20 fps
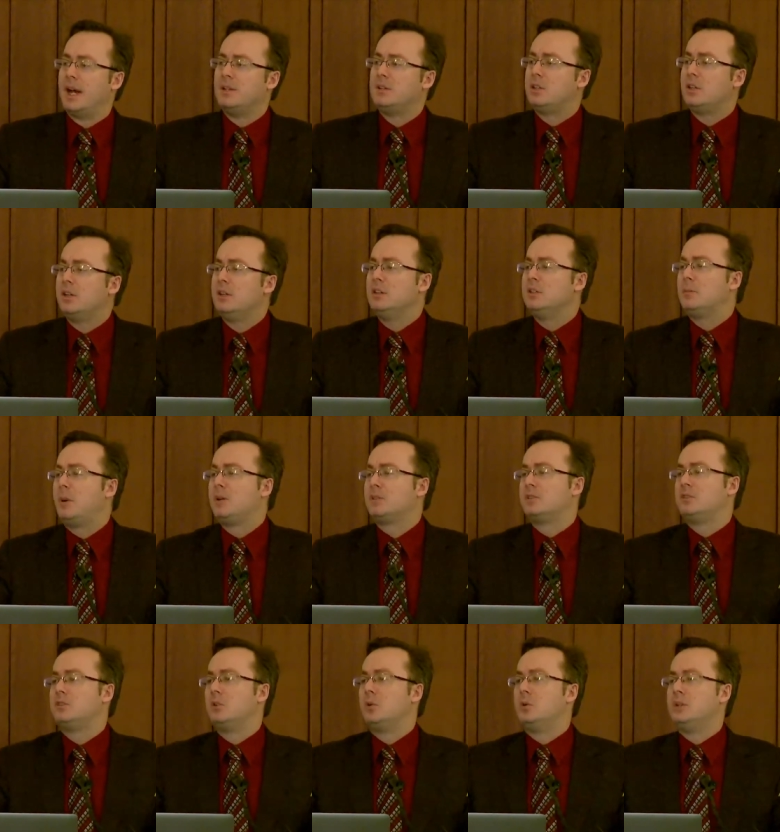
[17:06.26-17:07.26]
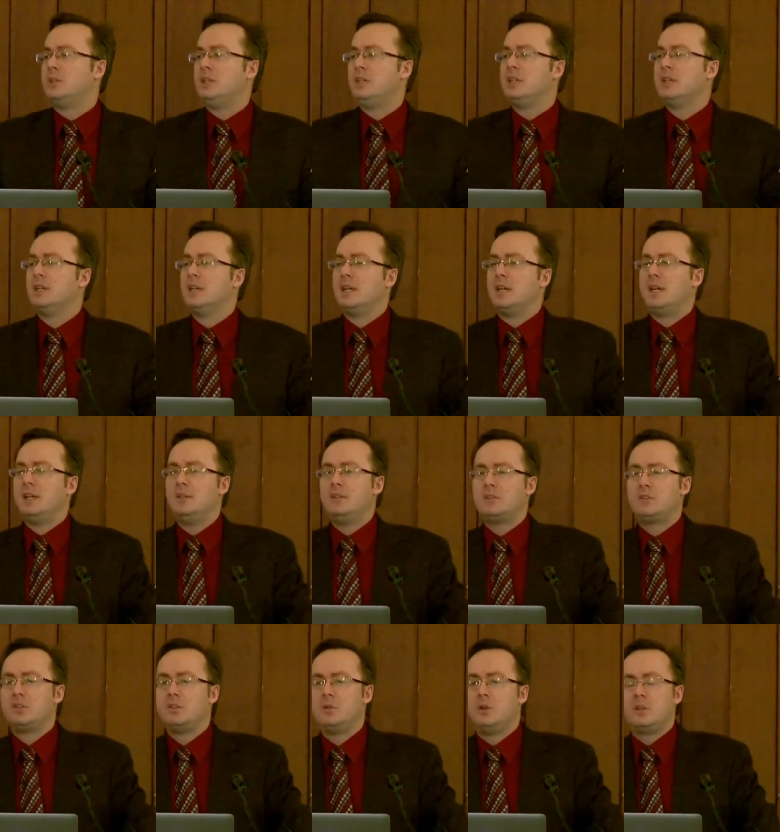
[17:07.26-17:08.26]
and turns Punxsutawney
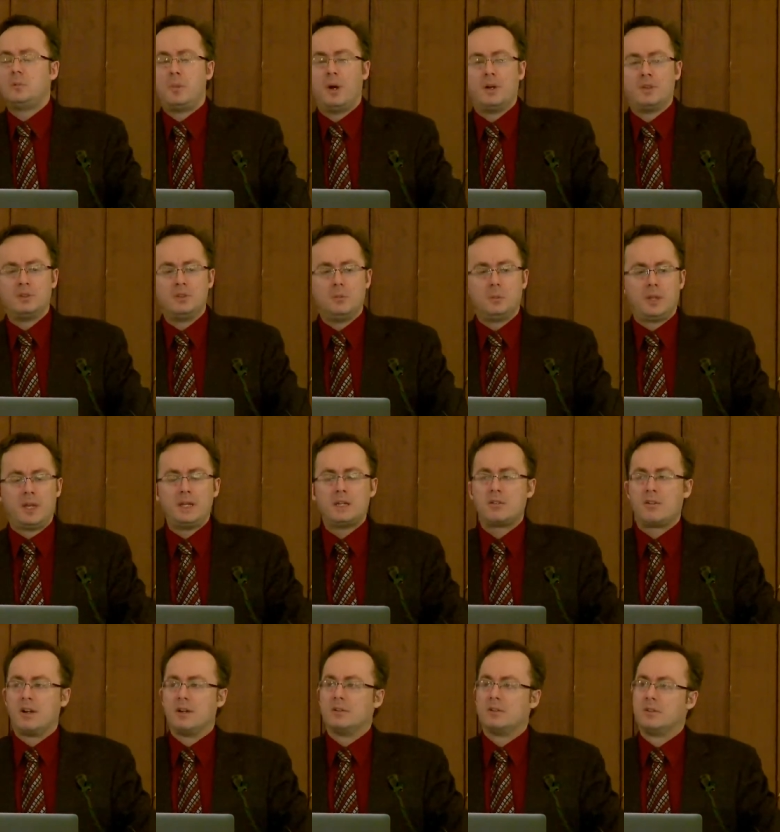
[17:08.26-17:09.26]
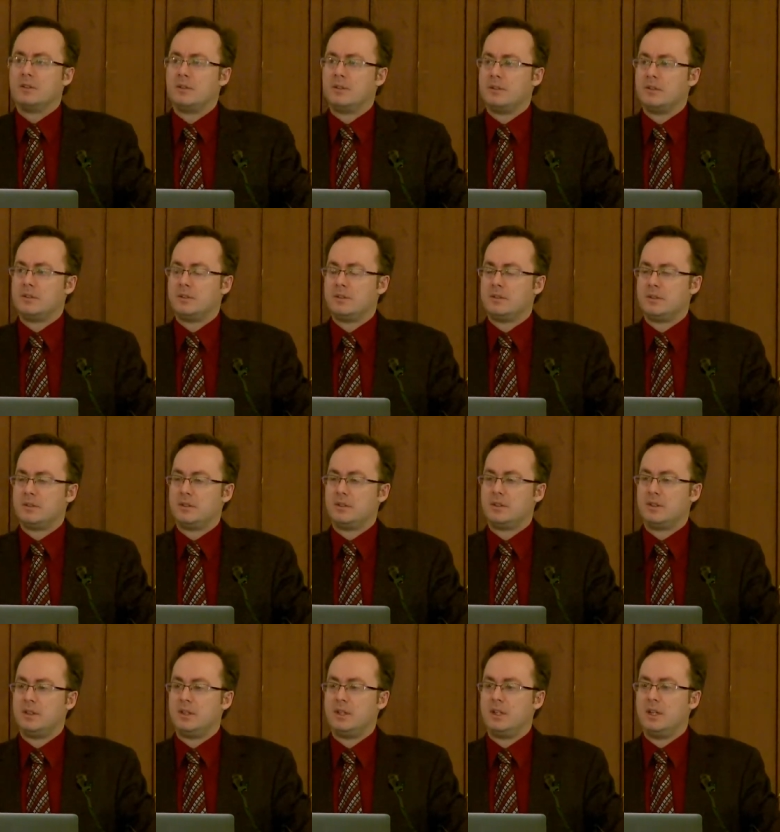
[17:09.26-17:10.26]
into his personal playground.
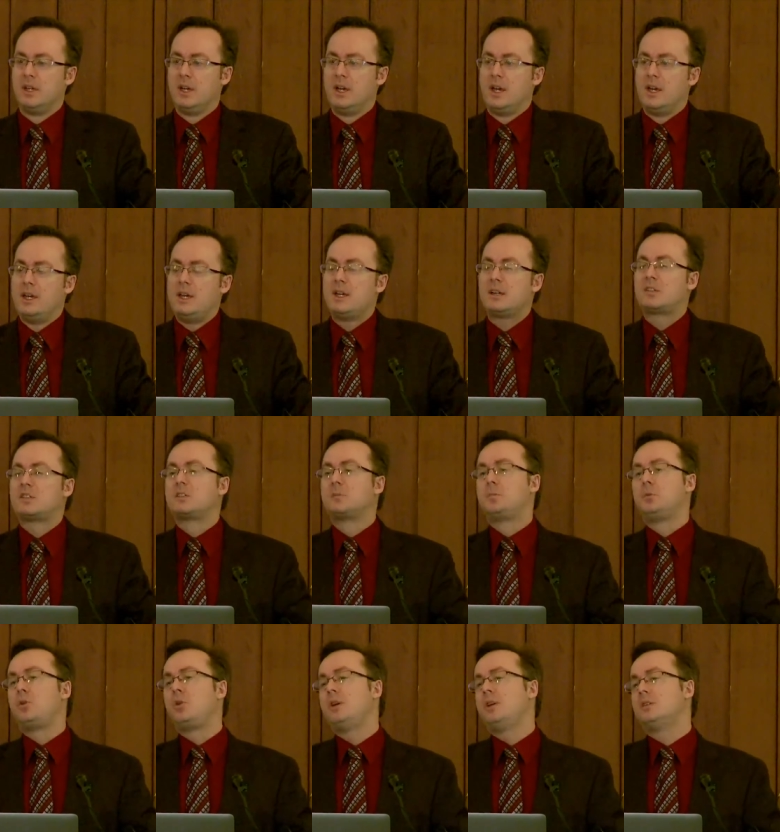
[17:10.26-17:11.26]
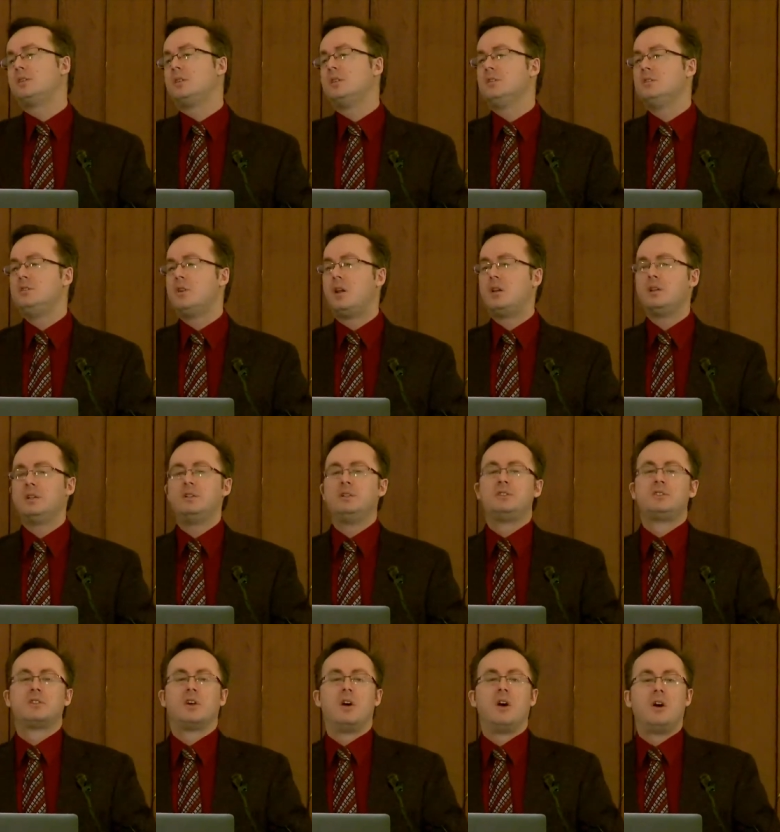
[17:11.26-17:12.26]
He exploits his
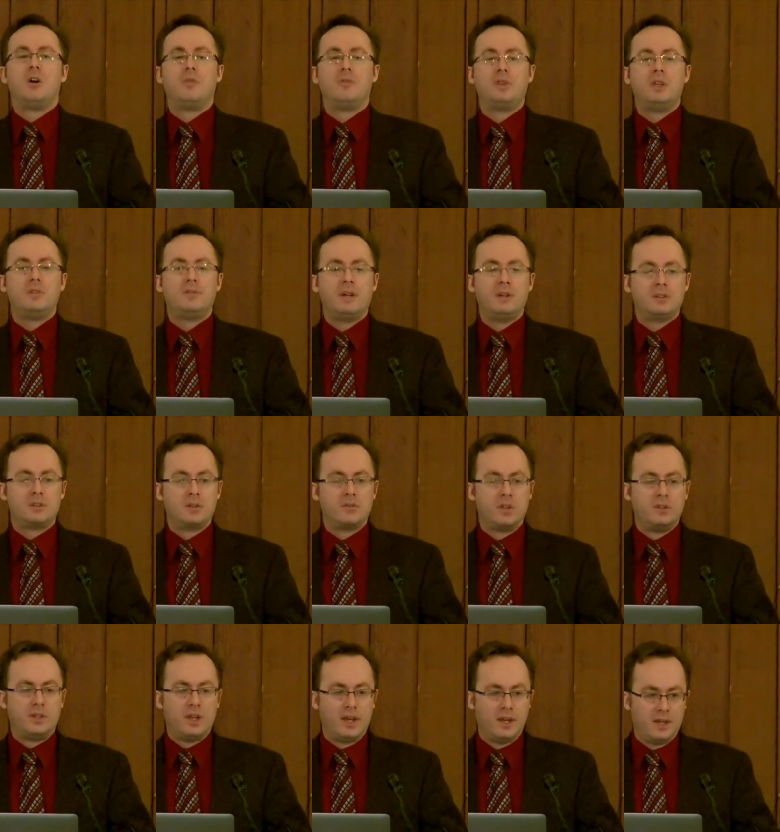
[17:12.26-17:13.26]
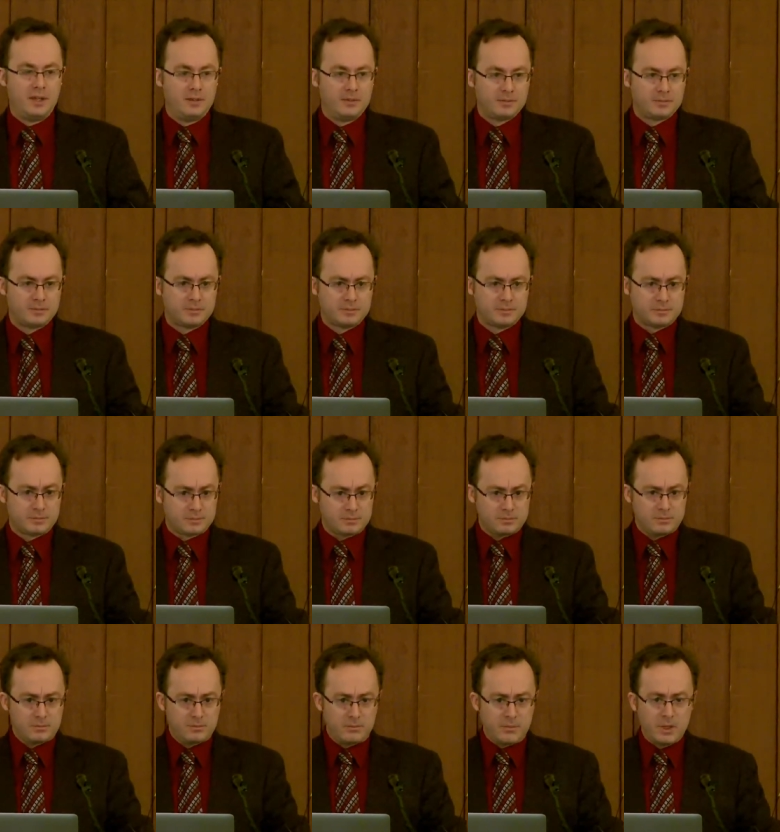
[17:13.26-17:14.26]
knowledge of the events of the day
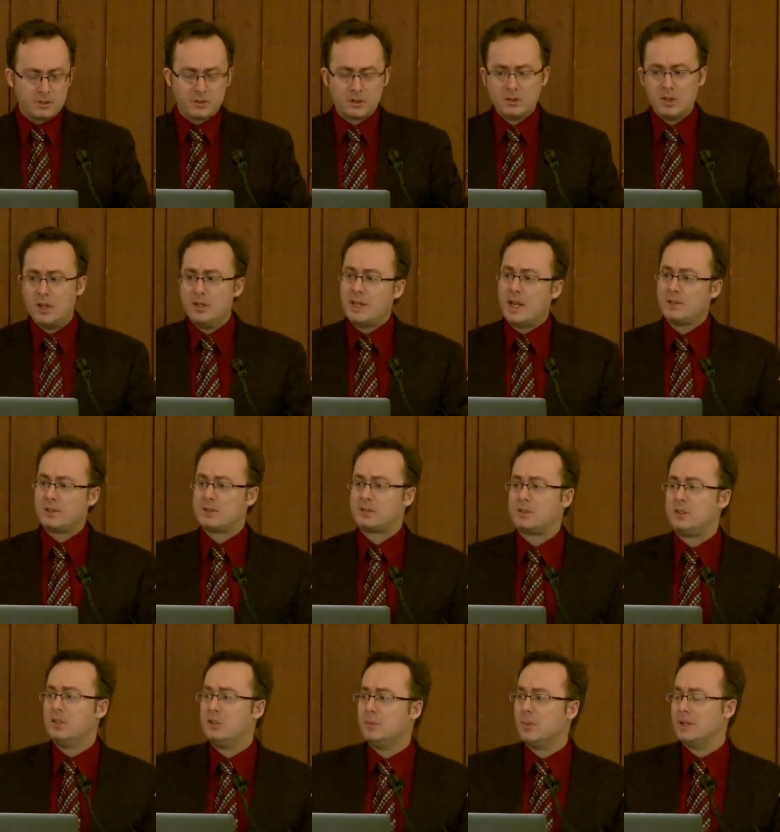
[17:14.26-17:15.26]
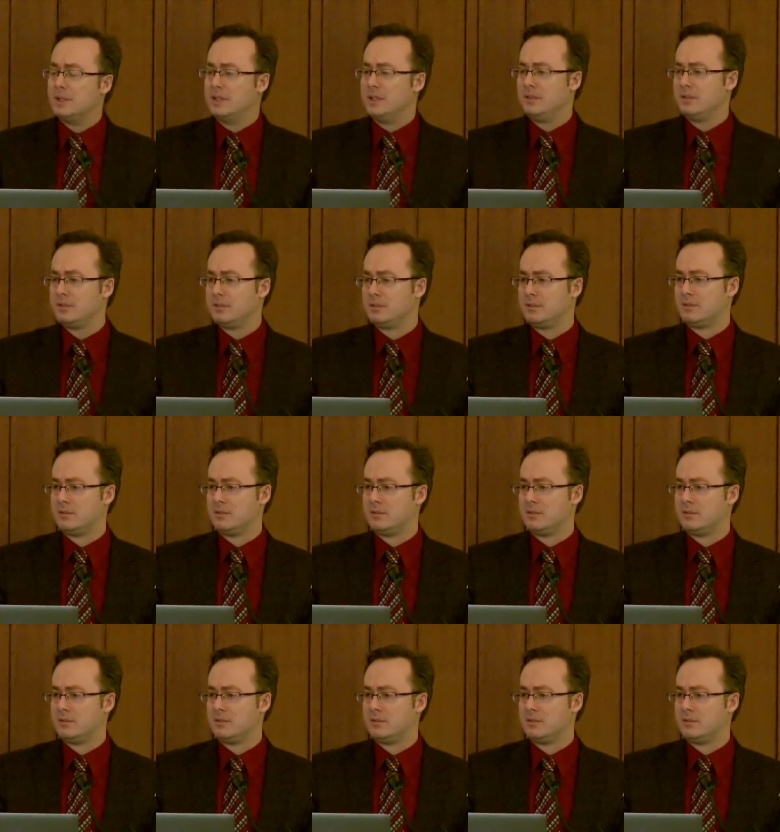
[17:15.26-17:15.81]
to learn how to steal money.